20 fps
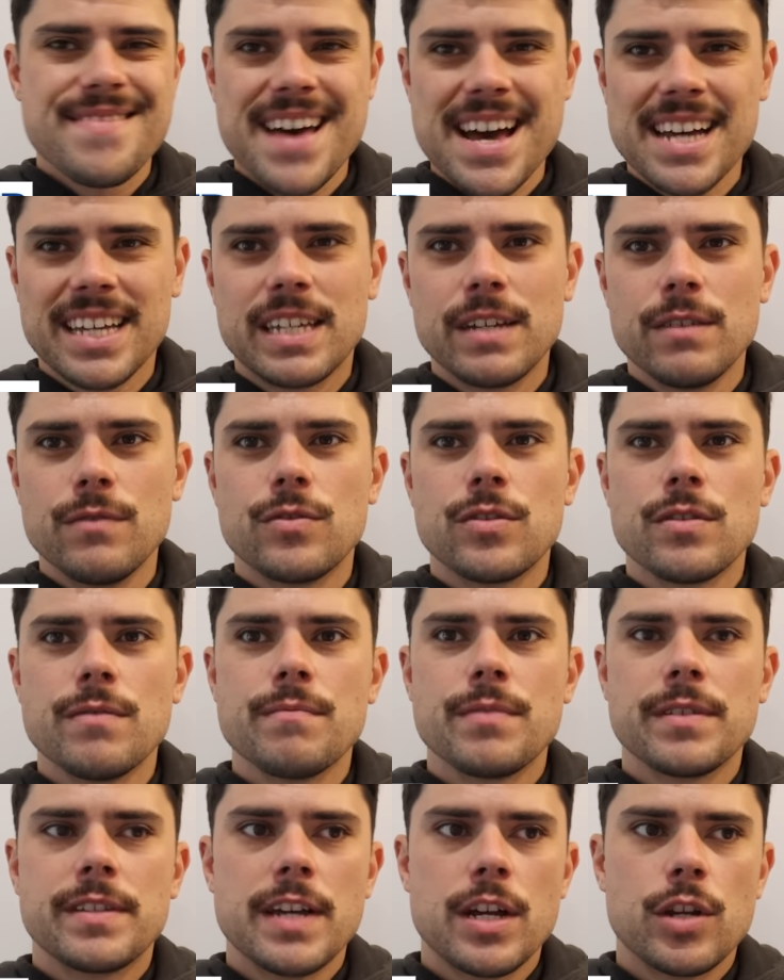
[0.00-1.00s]
That gives them
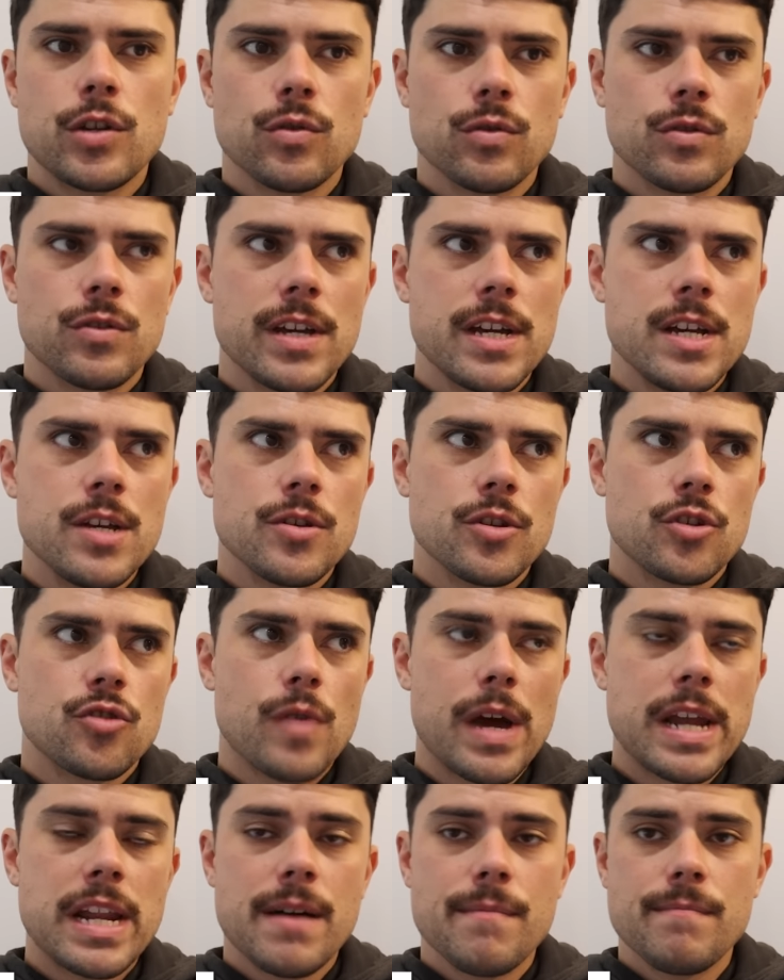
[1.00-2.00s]
potential to either
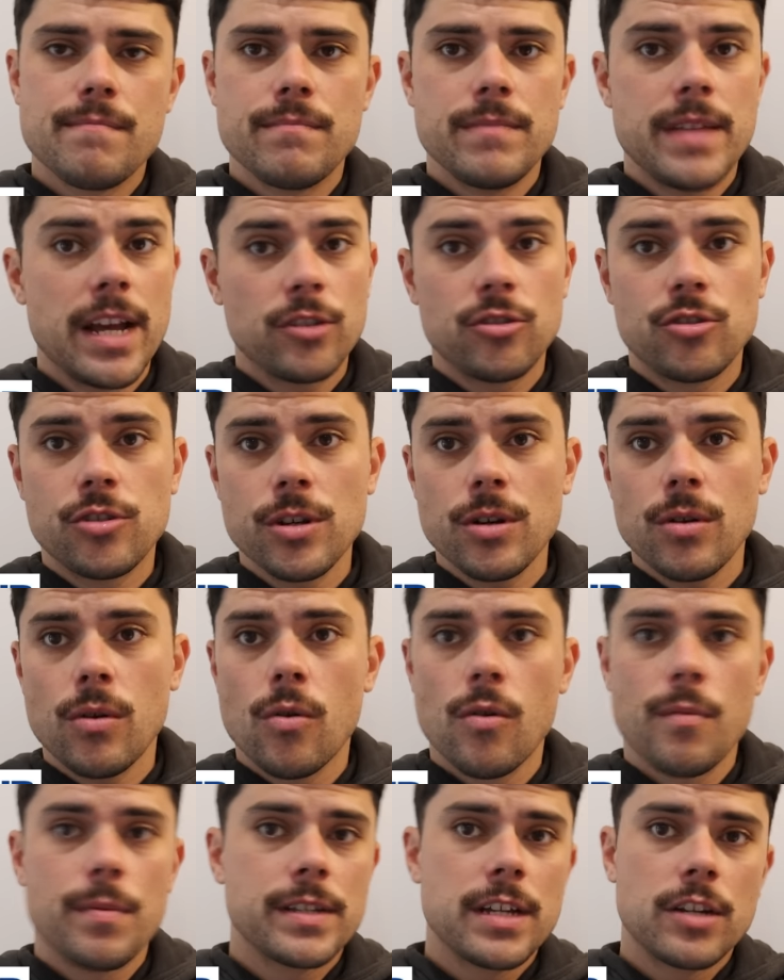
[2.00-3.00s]
trade up next year
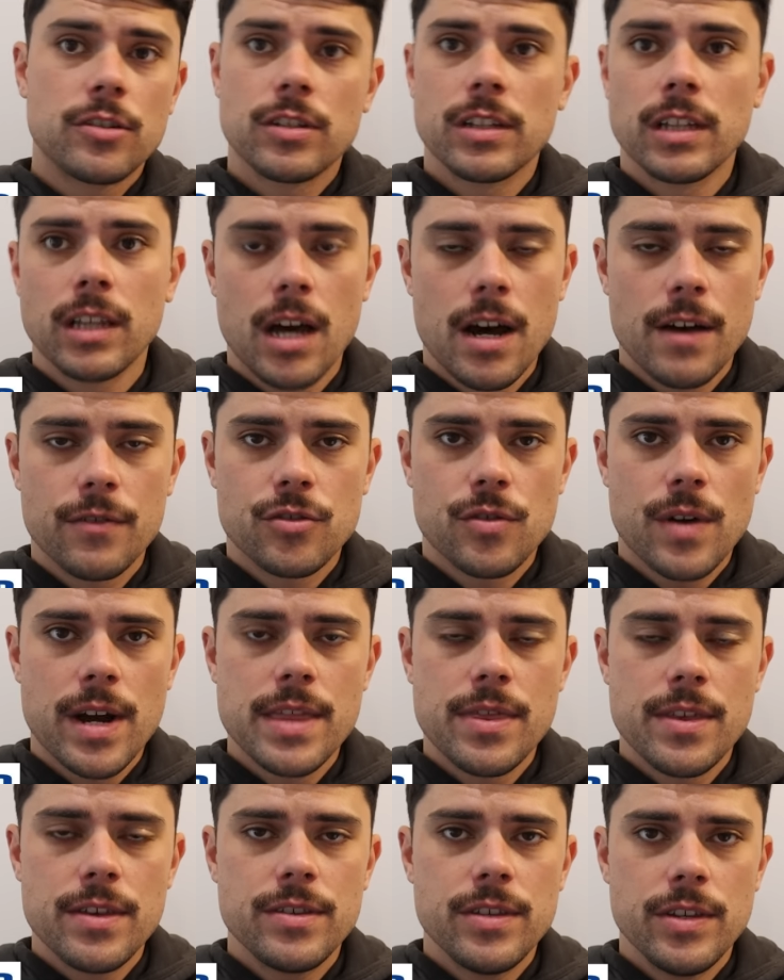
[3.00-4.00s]
or potentially live
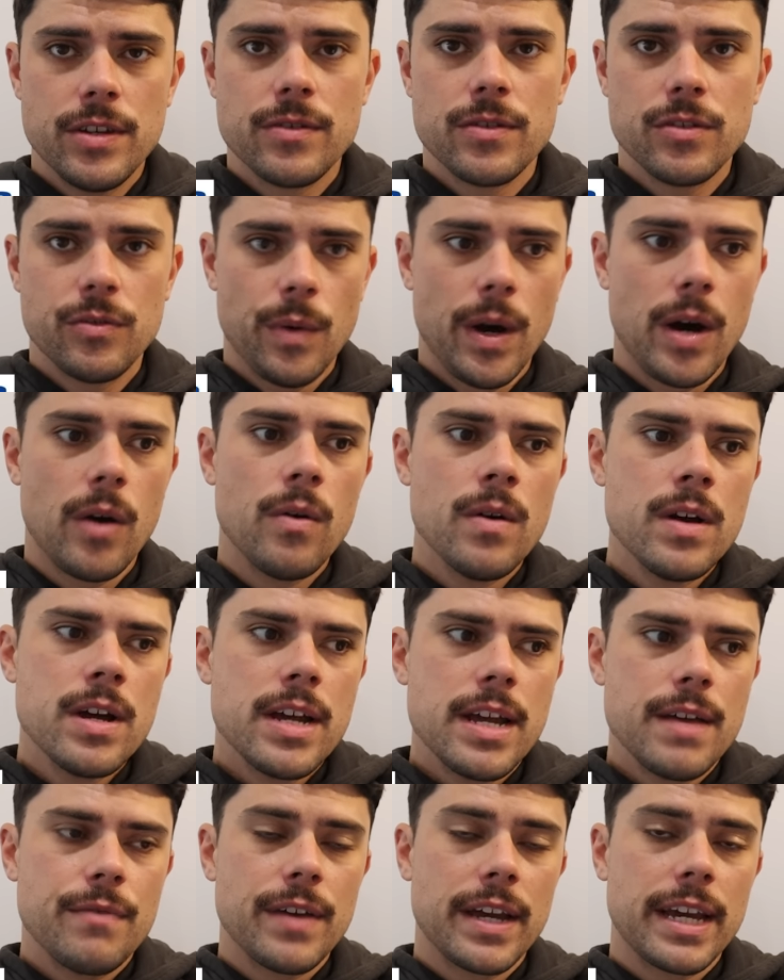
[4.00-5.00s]
trade this year as well
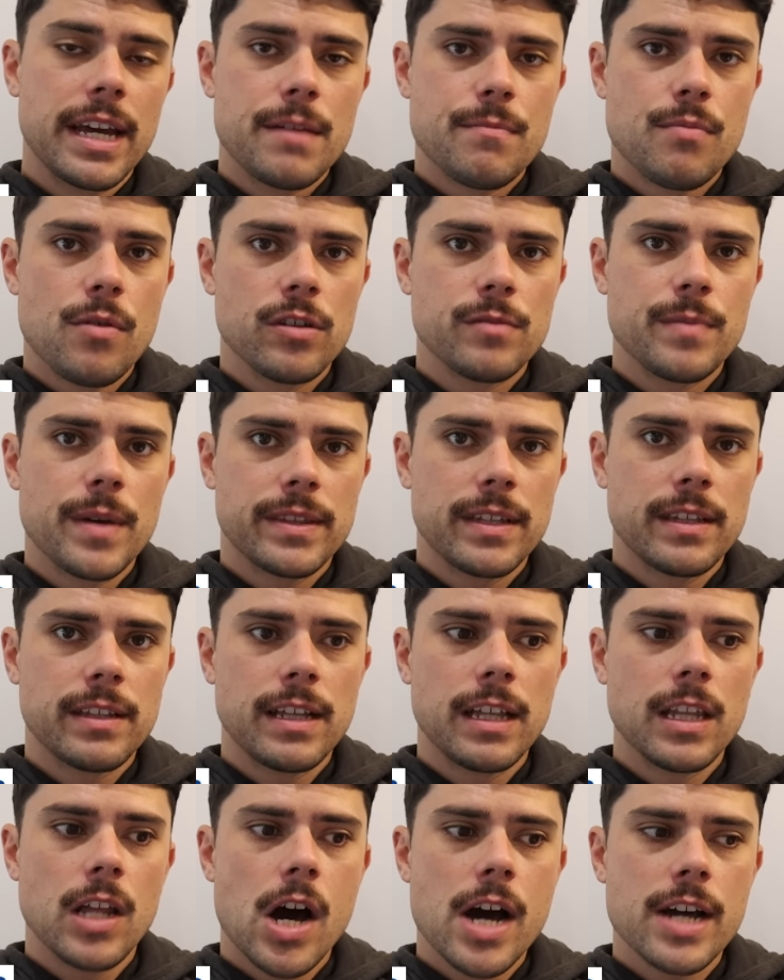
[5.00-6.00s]
if they get a prospect that
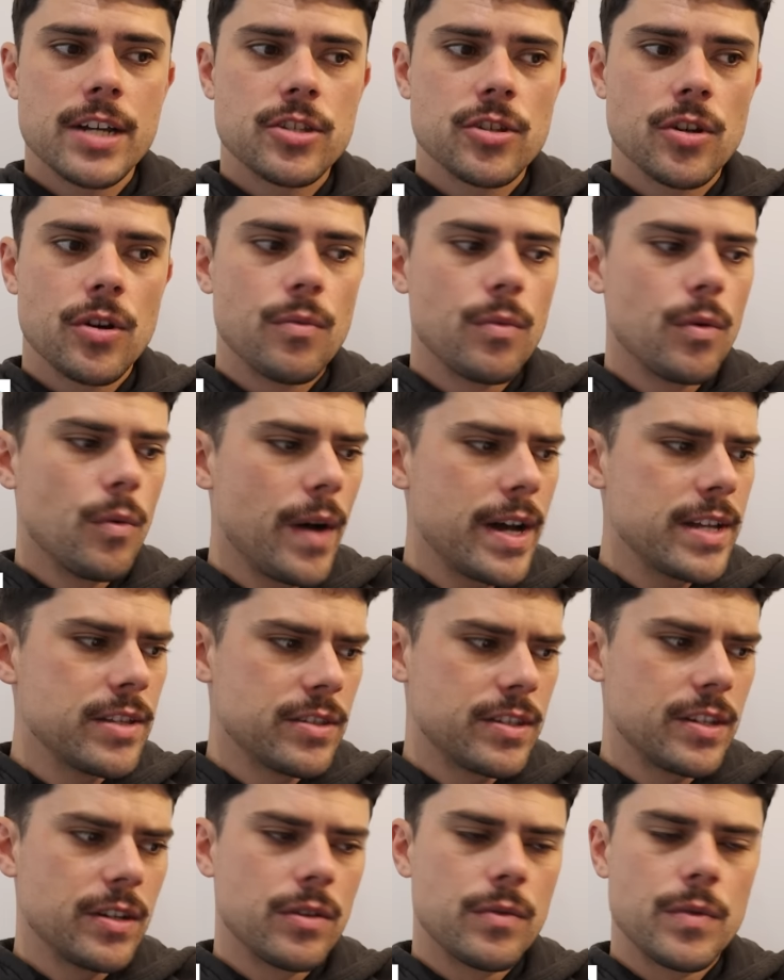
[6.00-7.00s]
they like. So we'll wait and
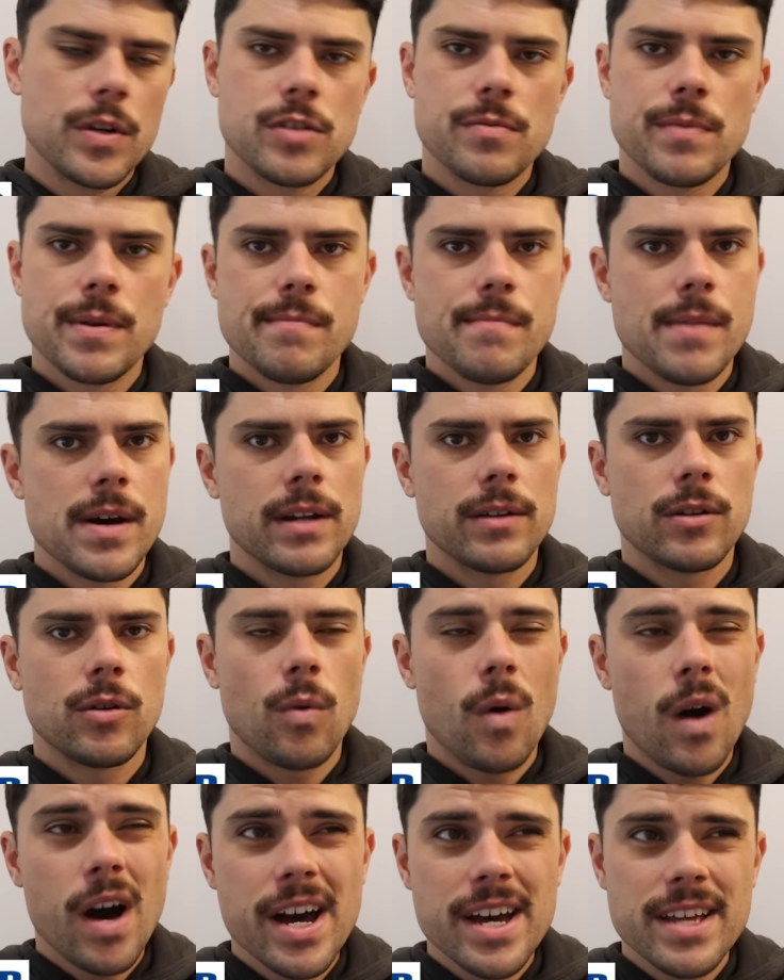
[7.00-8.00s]
see on Richmond, but
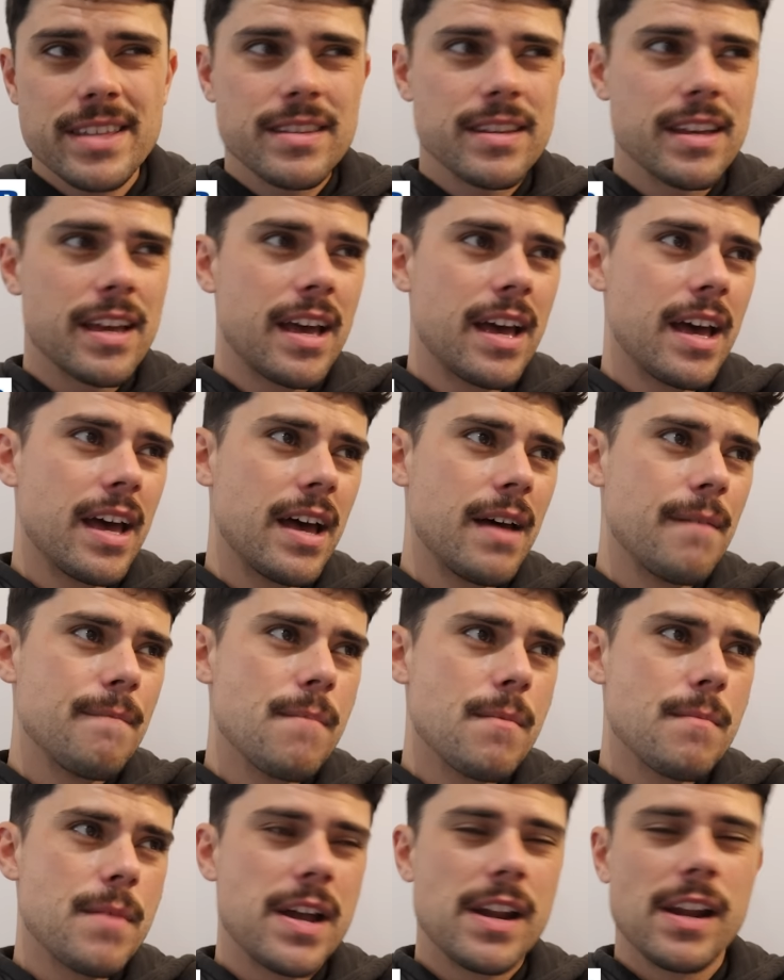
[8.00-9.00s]
quiet
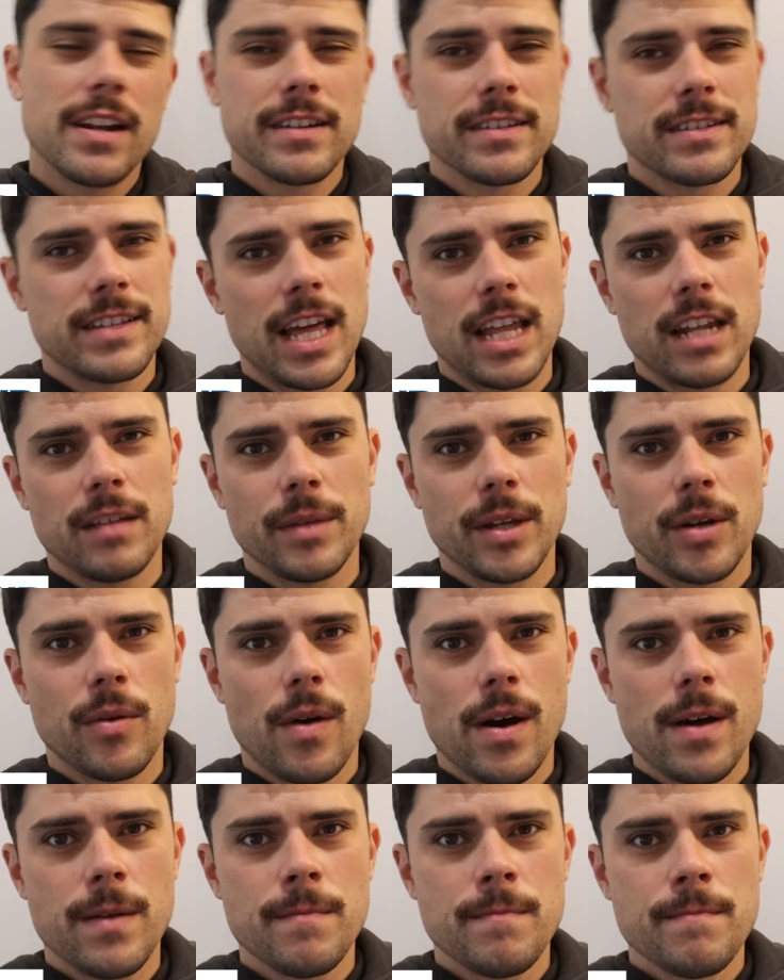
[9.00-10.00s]
and understandably
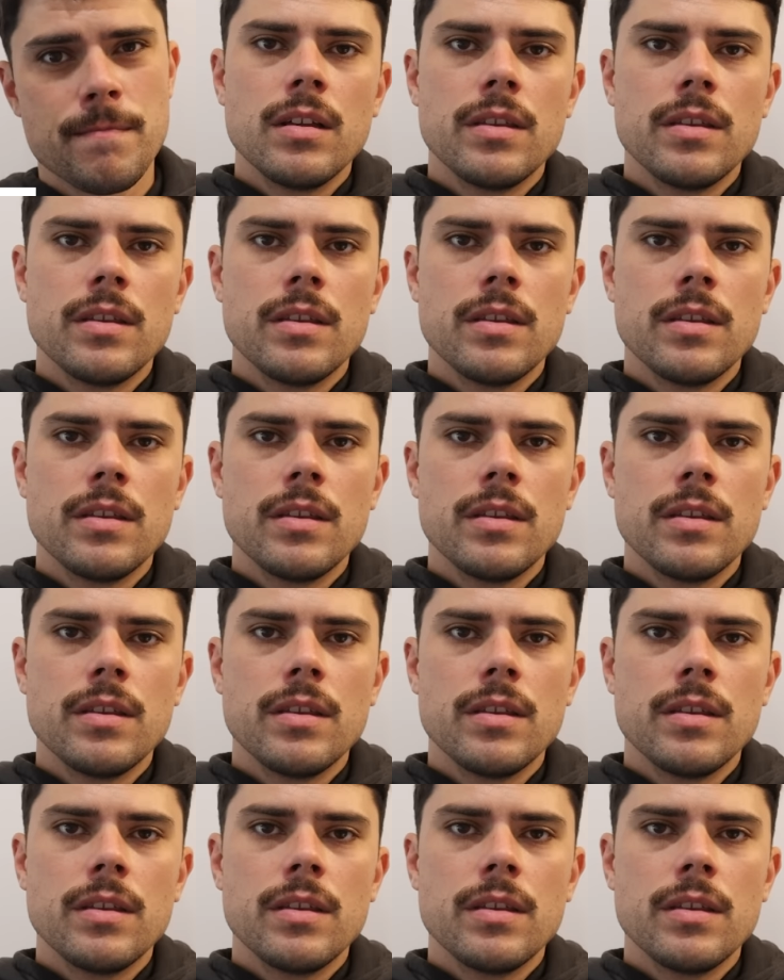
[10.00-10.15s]
quiet.